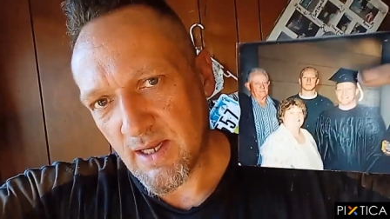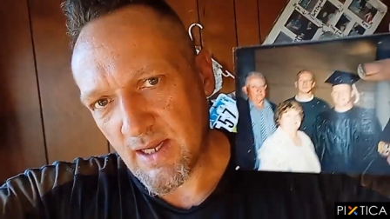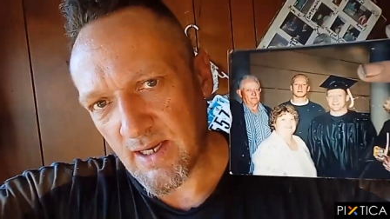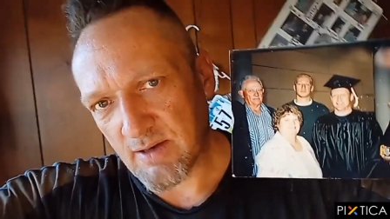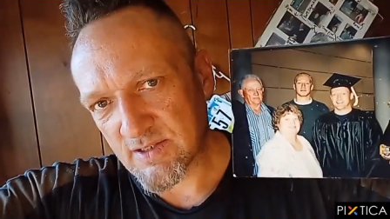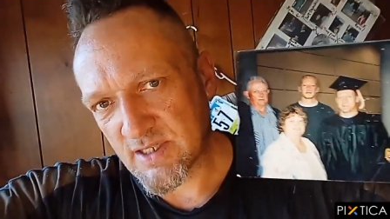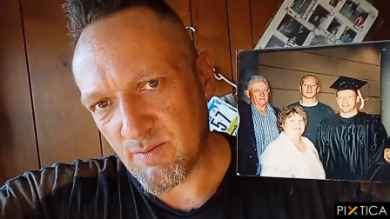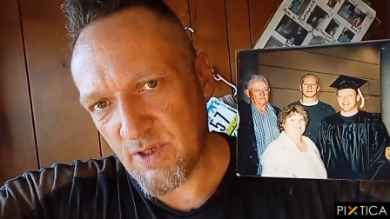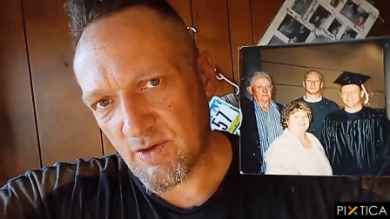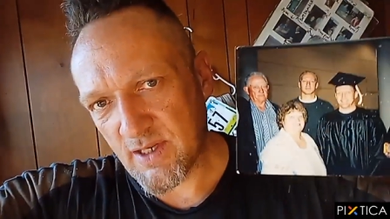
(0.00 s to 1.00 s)
and I was
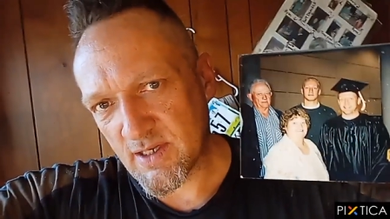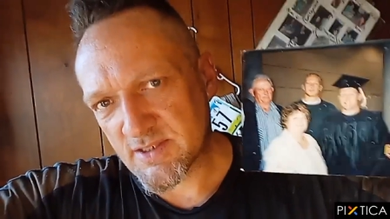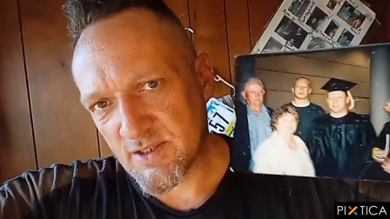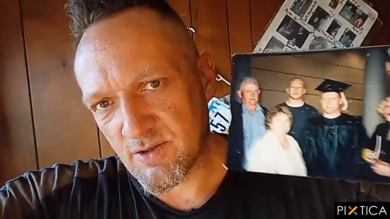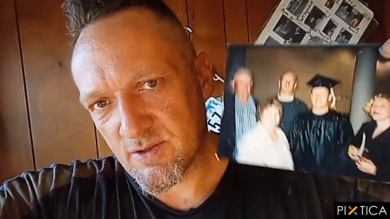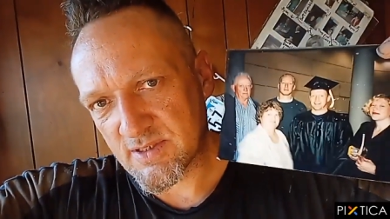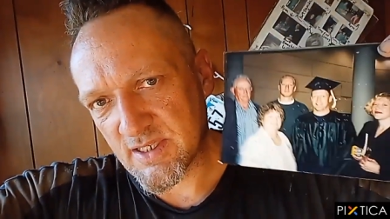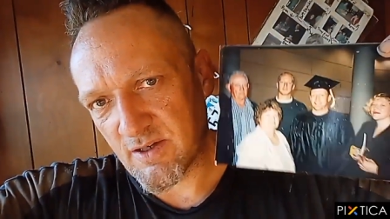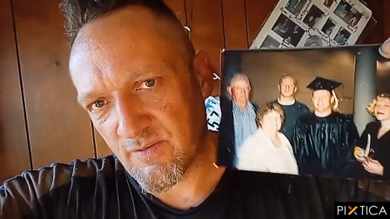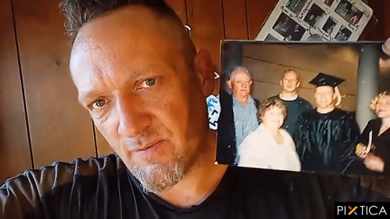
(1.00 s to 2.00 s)
commuting to
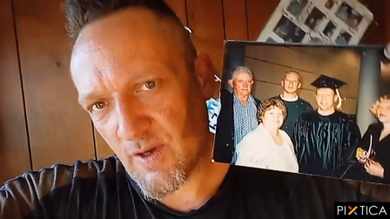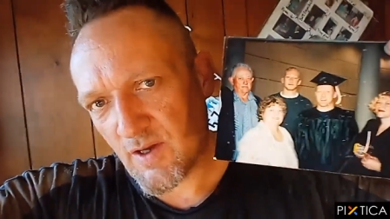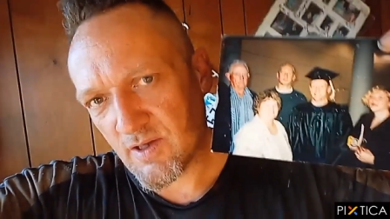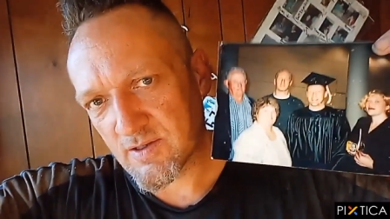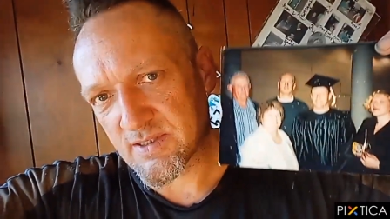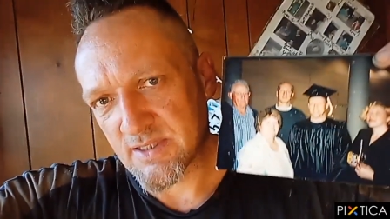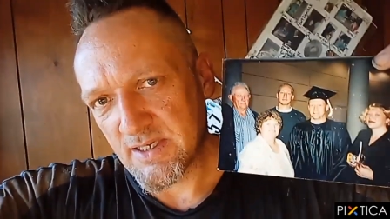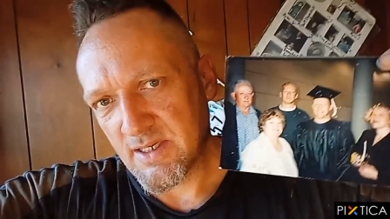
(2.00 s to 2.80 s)
Cedar Falls